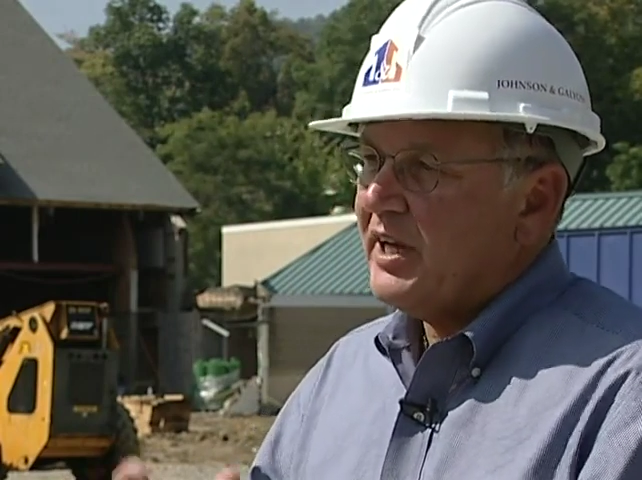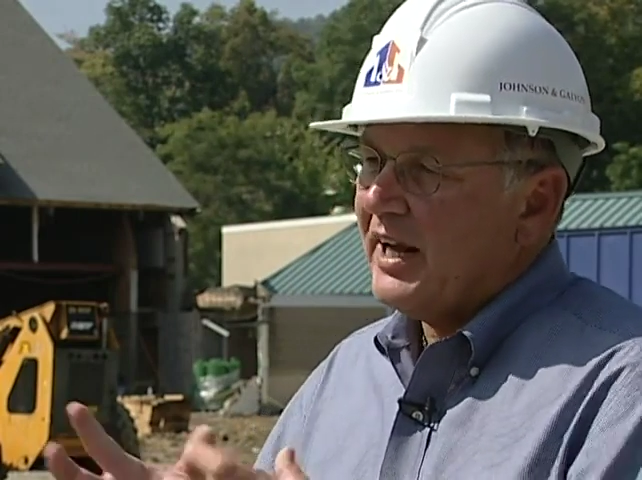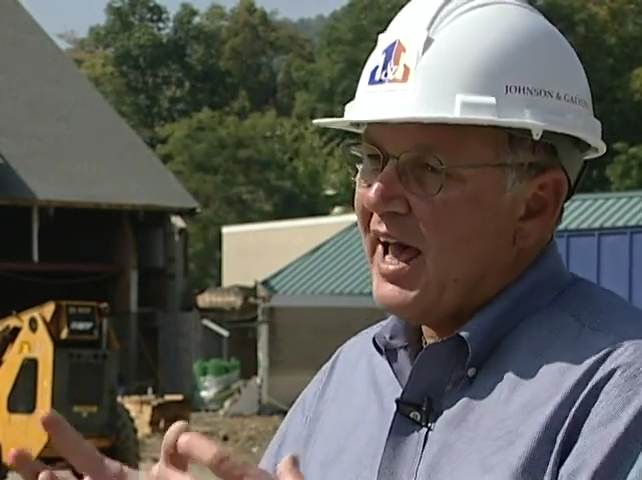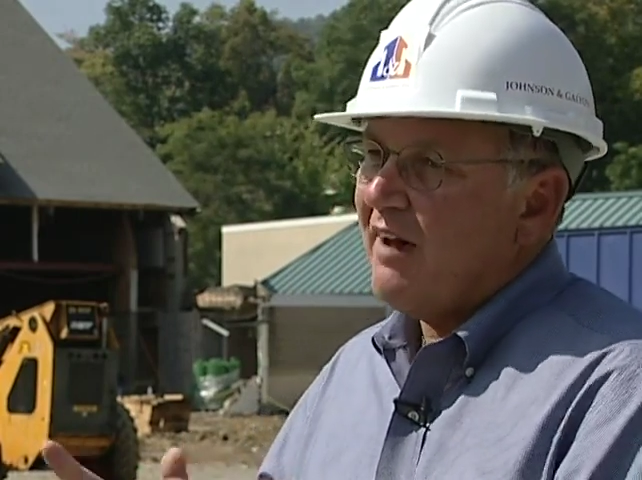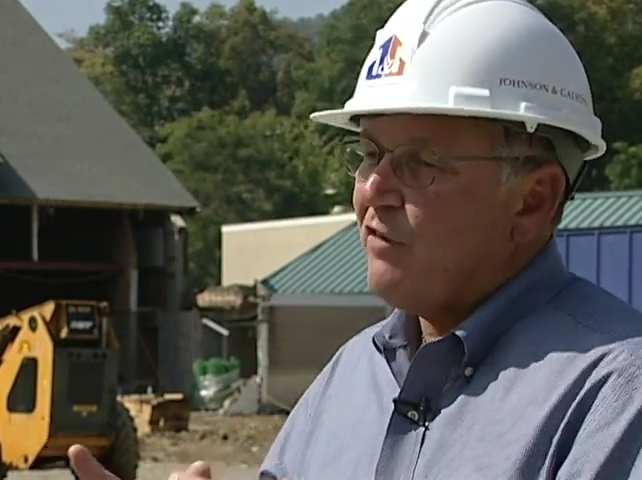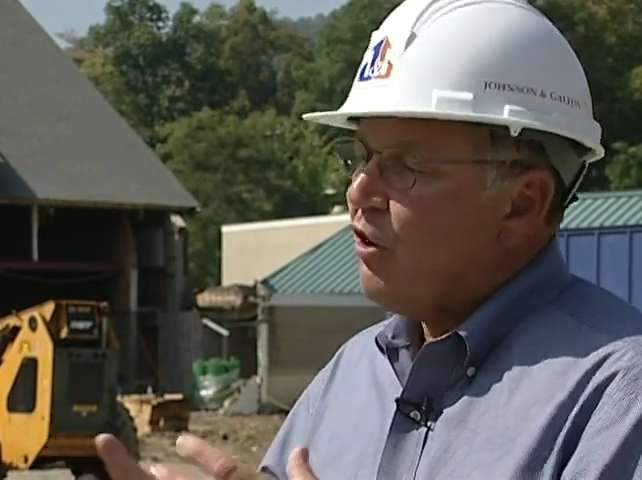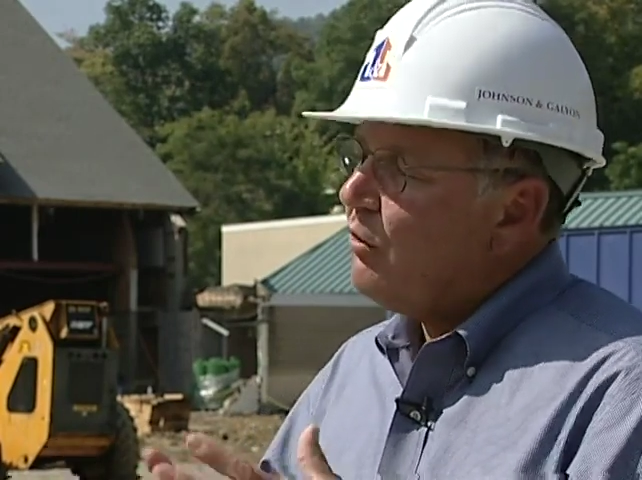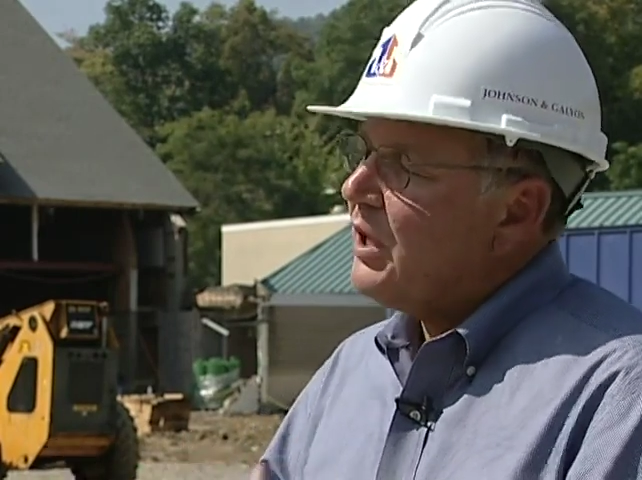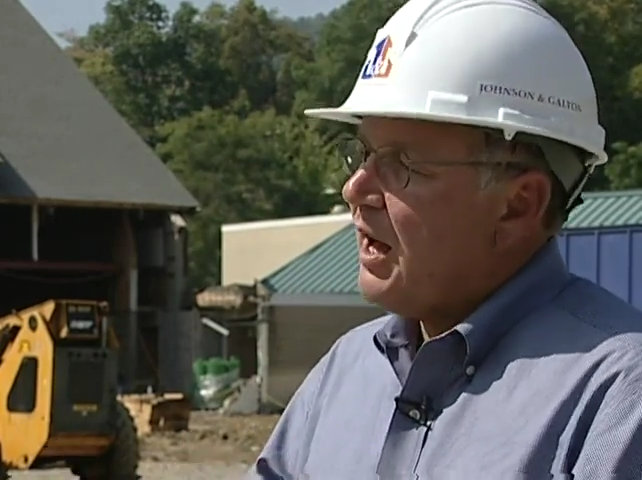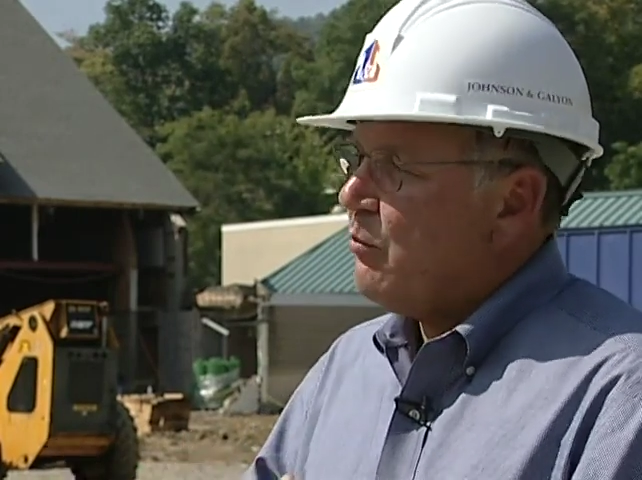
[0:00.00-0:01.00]
can have a
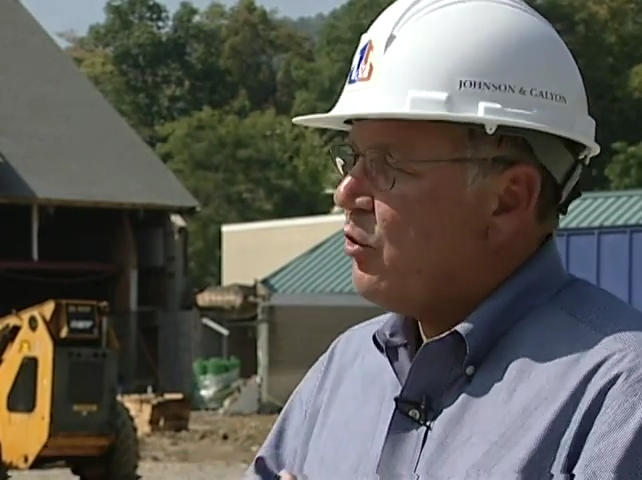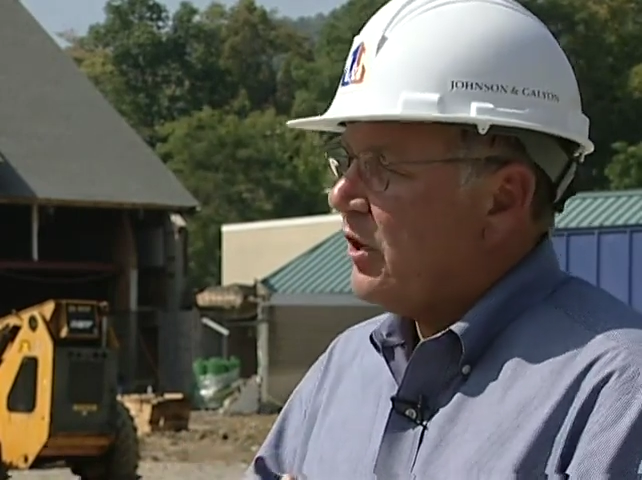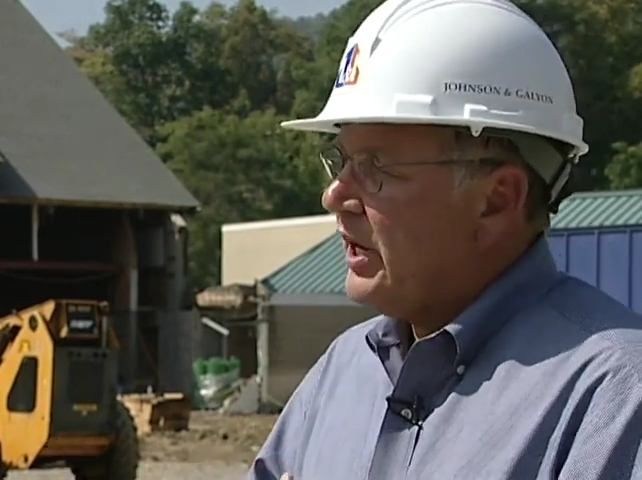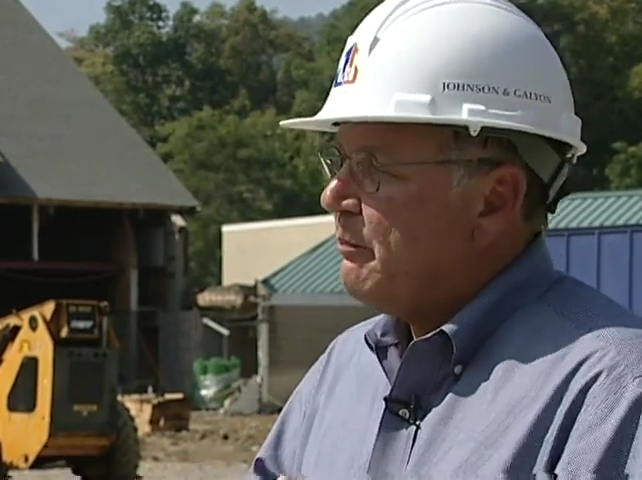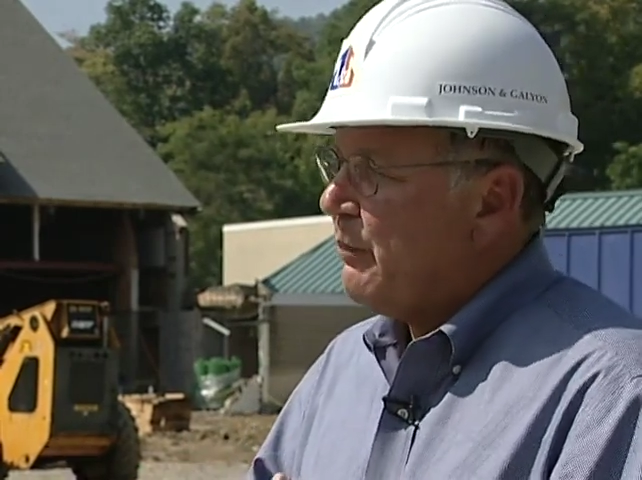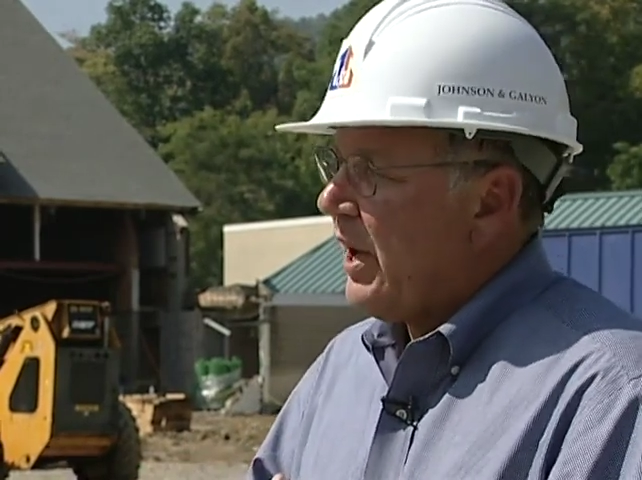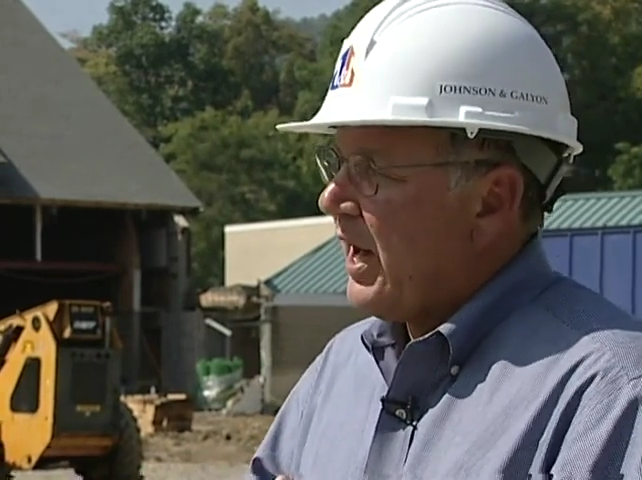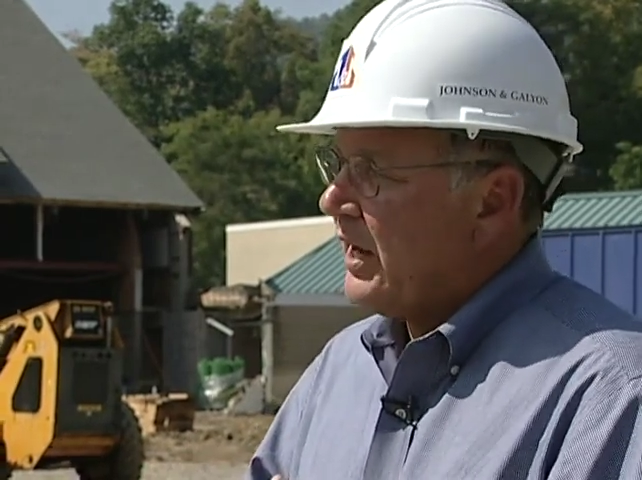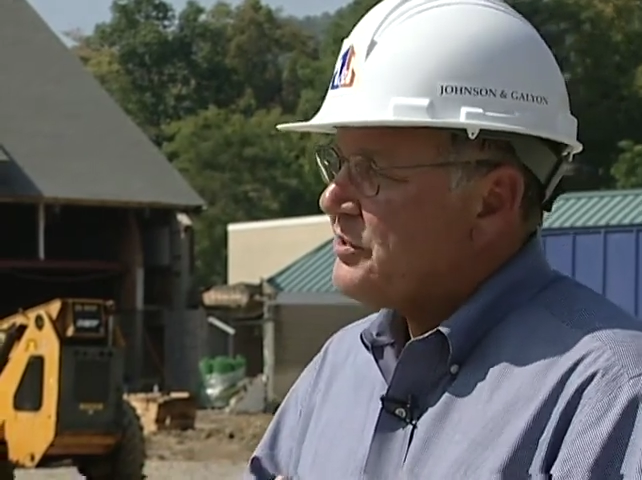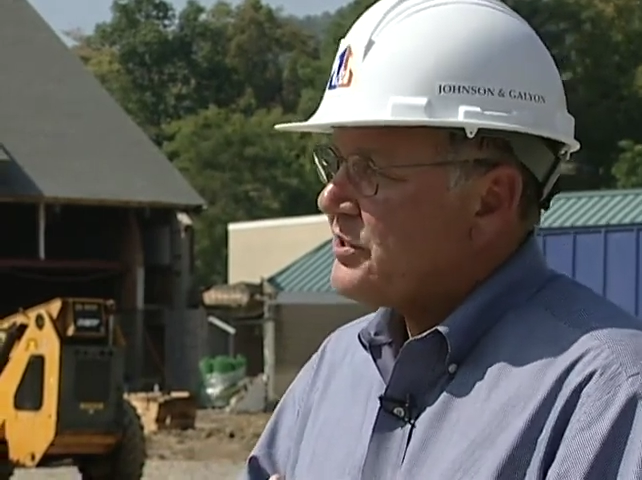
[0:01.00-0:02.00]
whole lot more
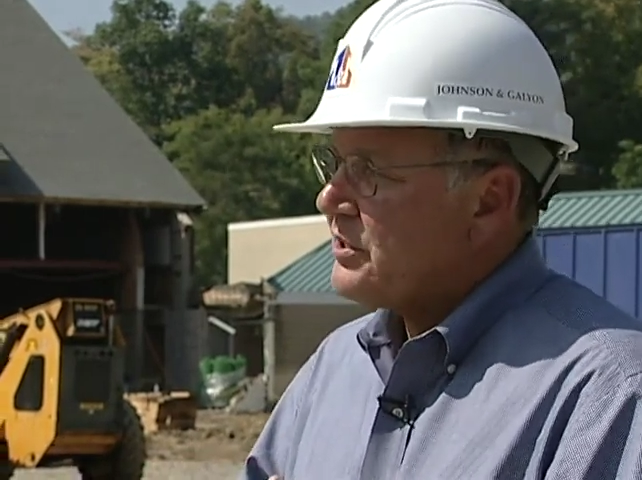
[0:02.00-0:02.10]
impact.